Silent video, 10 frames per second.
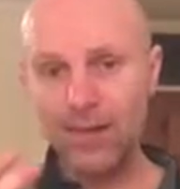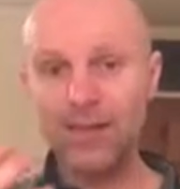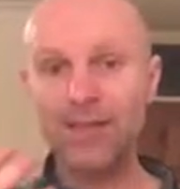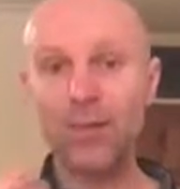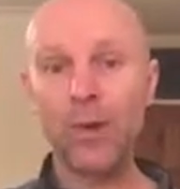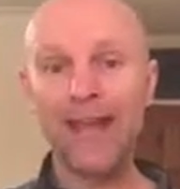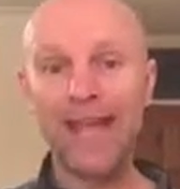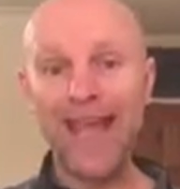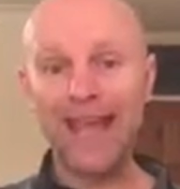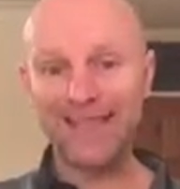swing
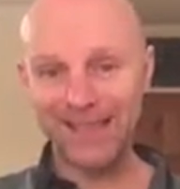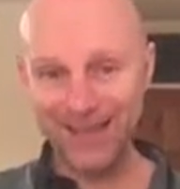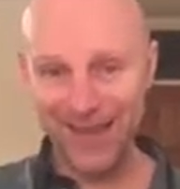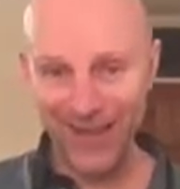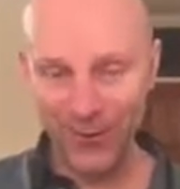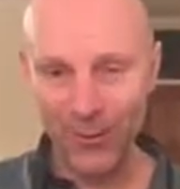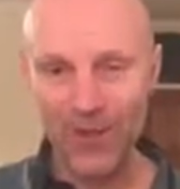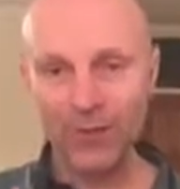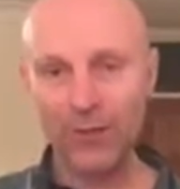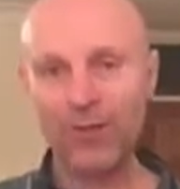head and tail
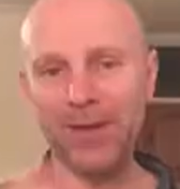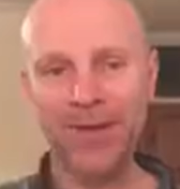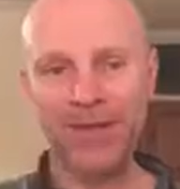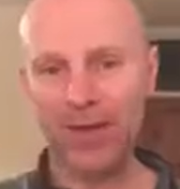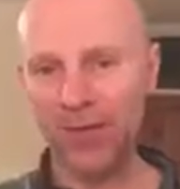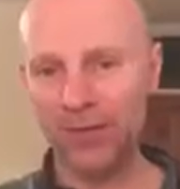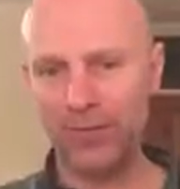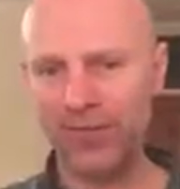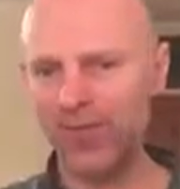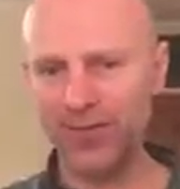to eliminate heart
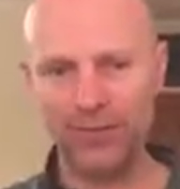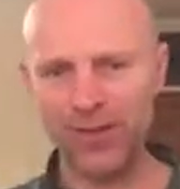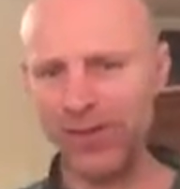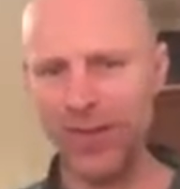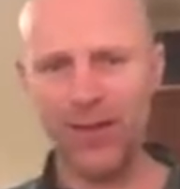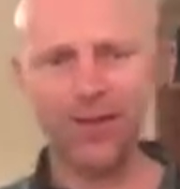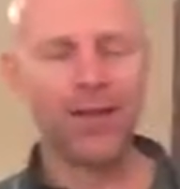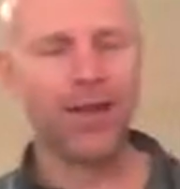fire. Doesn't really matter.